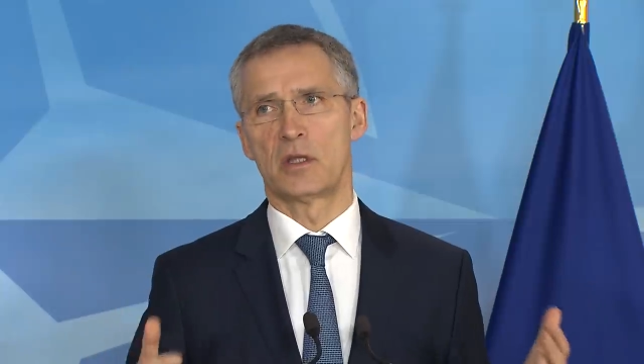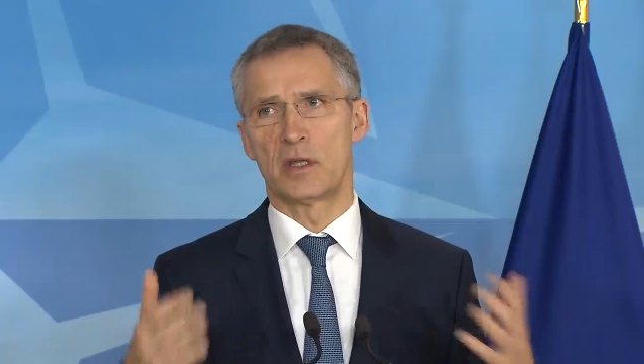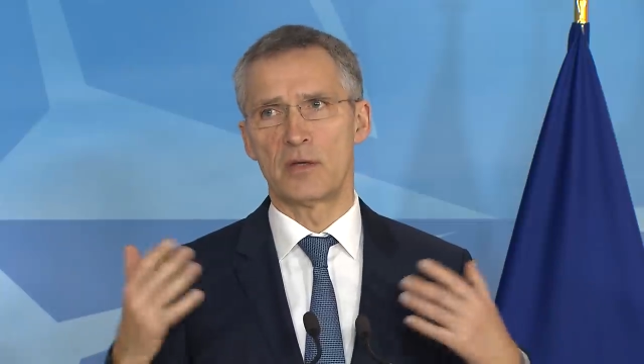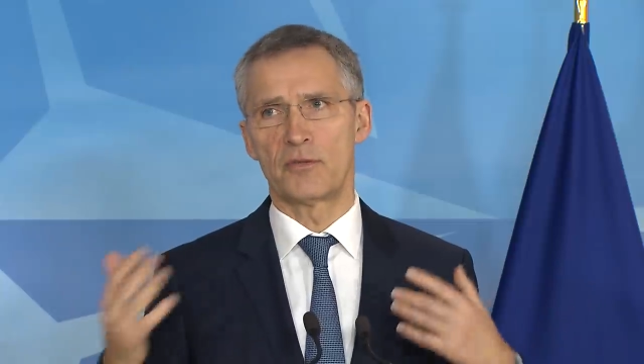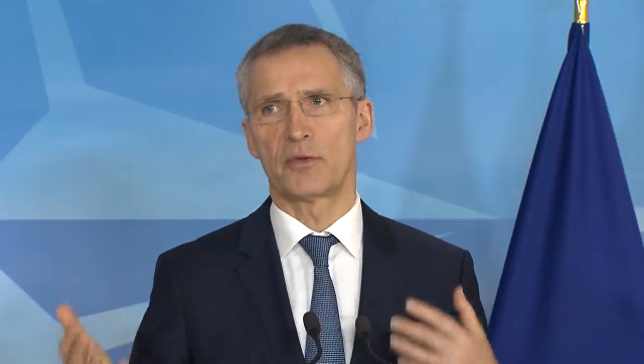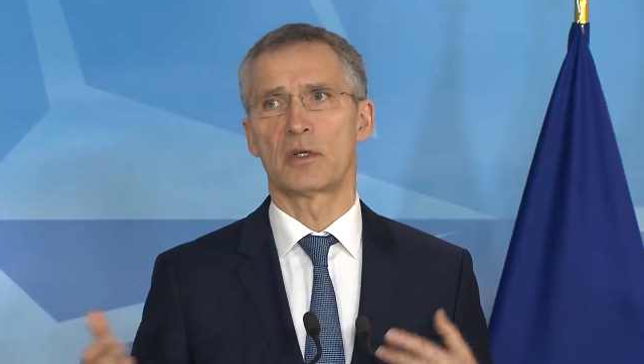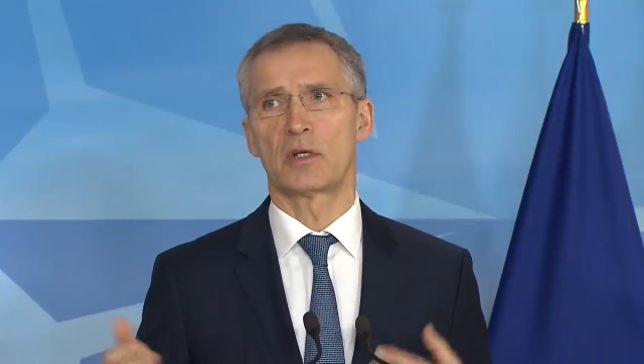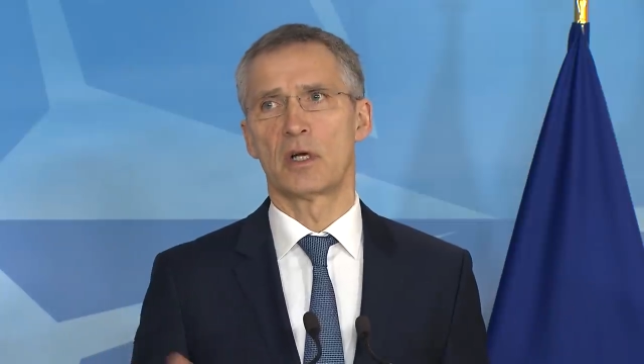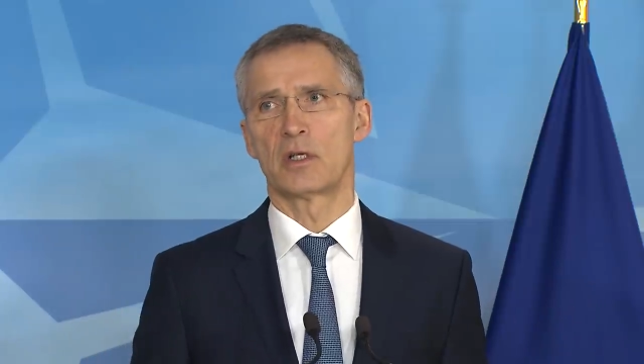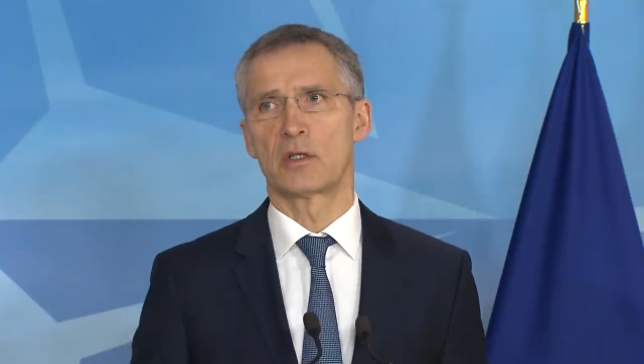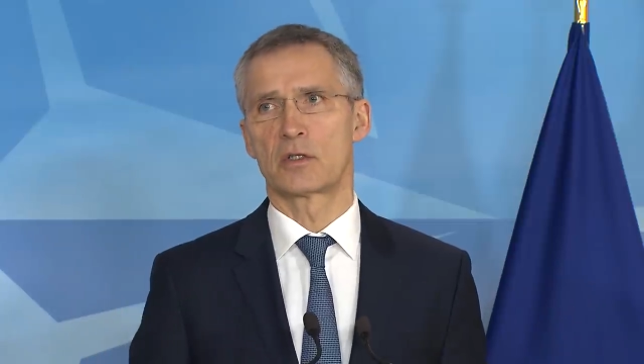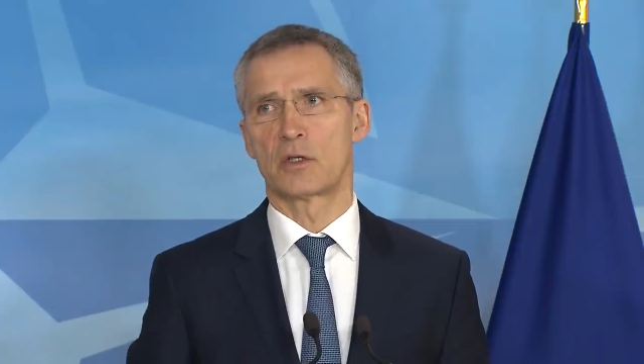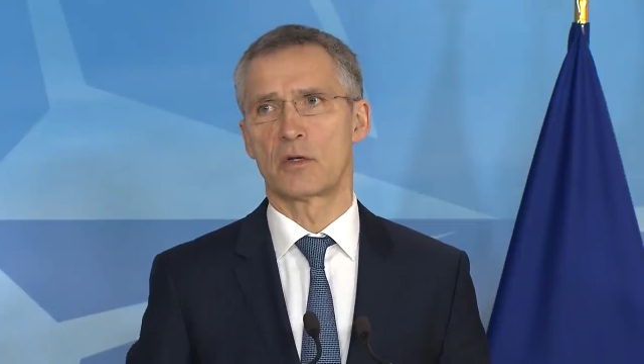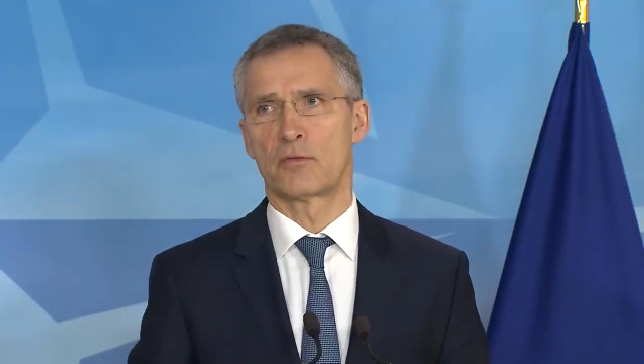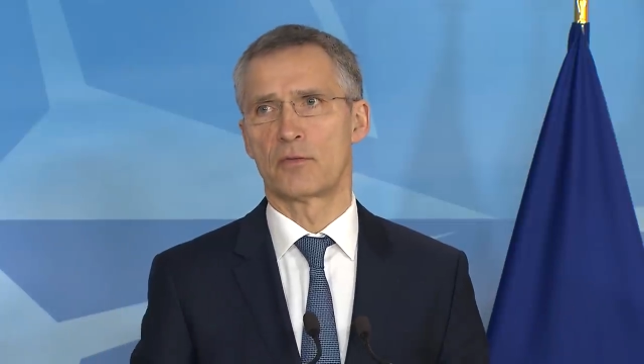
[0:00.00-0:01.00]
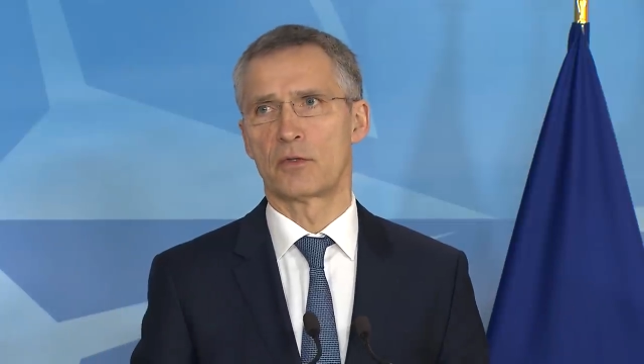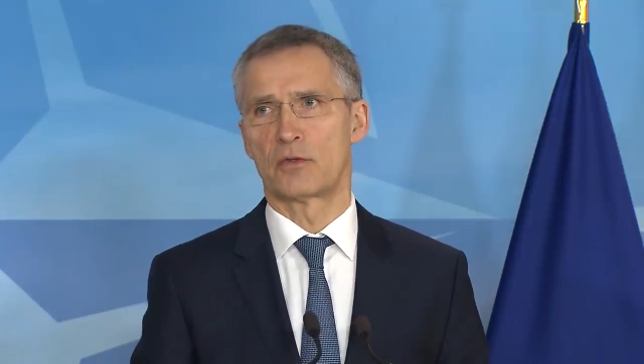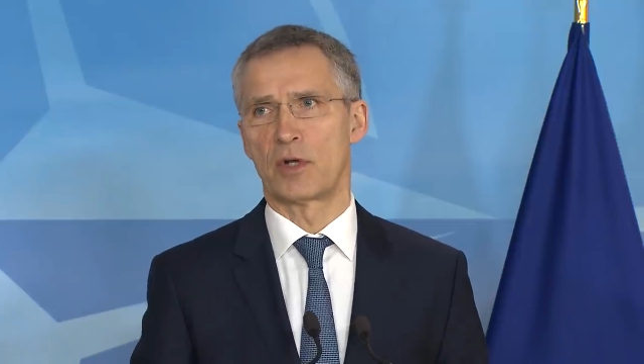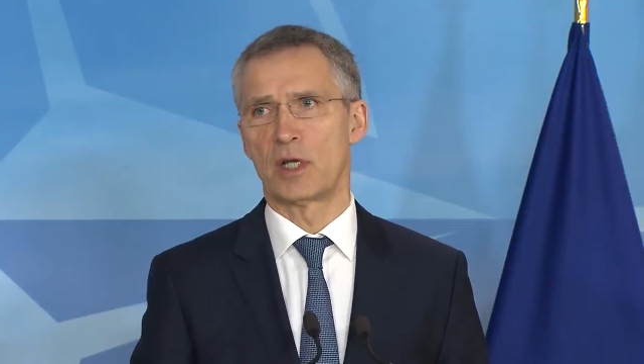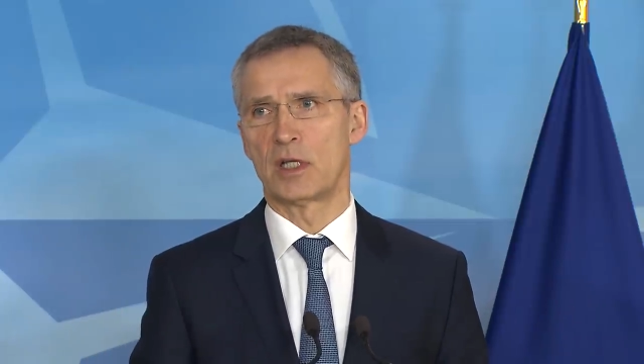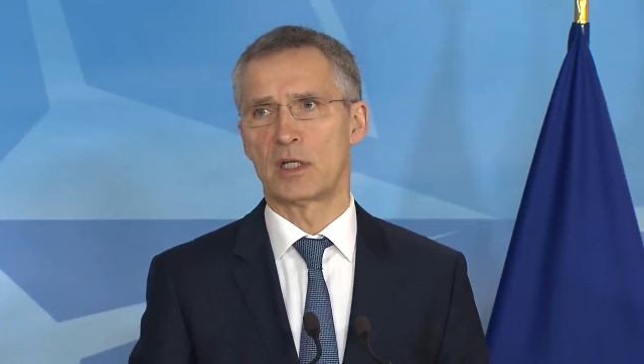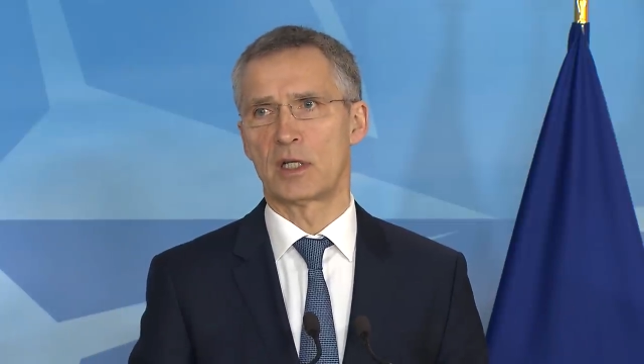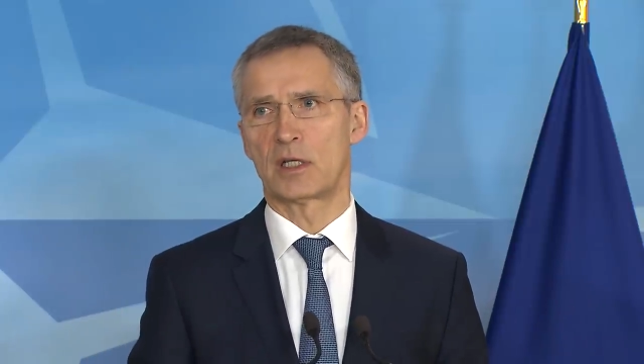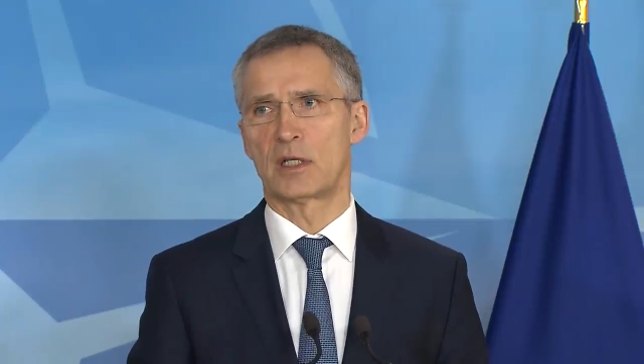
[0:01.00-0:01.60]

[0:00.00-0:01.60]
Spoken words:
different kinds of training